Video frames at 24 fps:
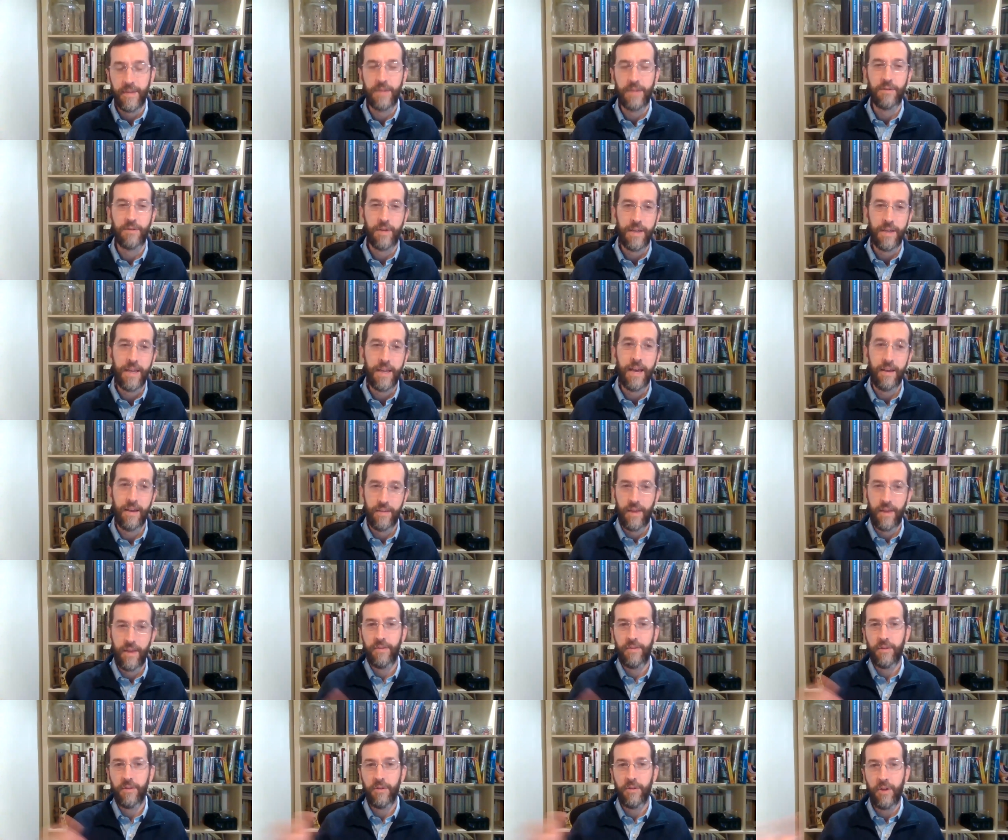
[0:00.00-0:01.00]
That's right. Yeah. I
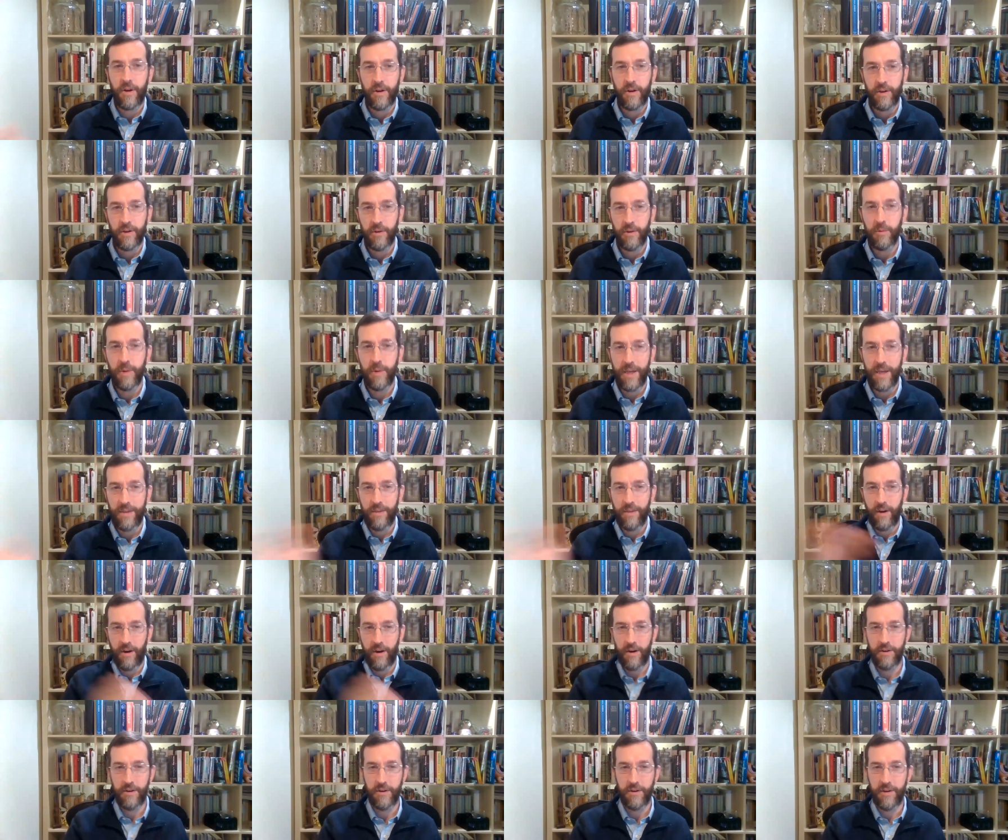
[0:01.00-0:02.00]
think the longer you wait, the
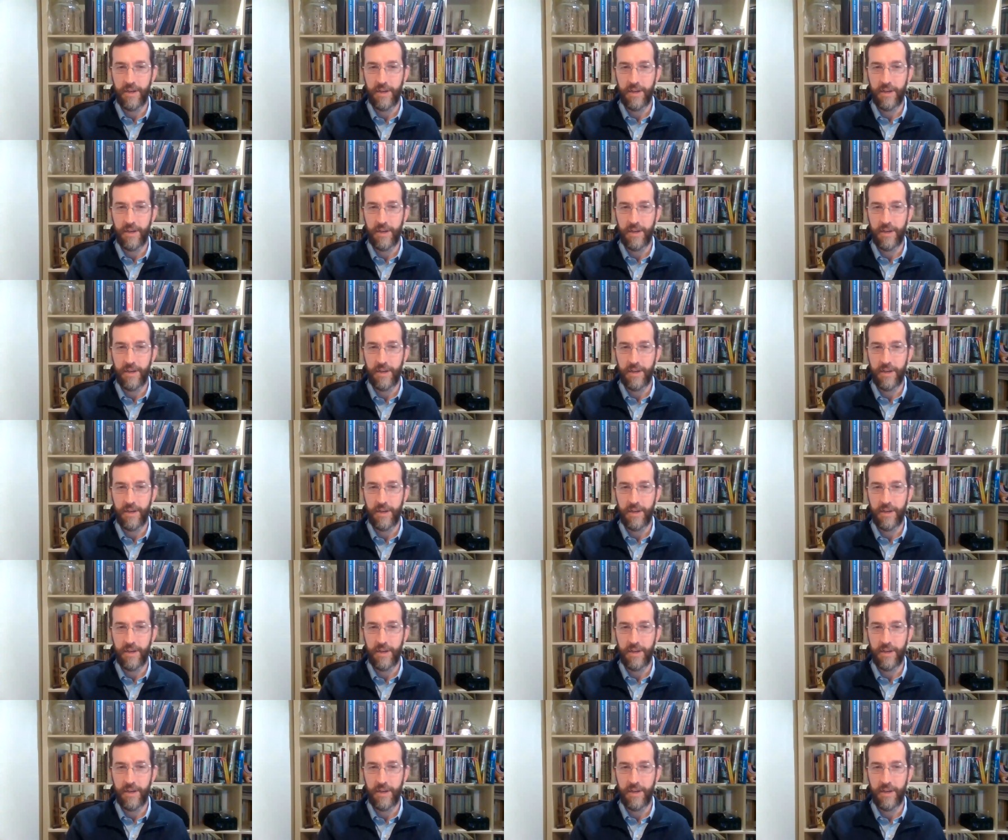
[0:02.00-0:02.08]
harder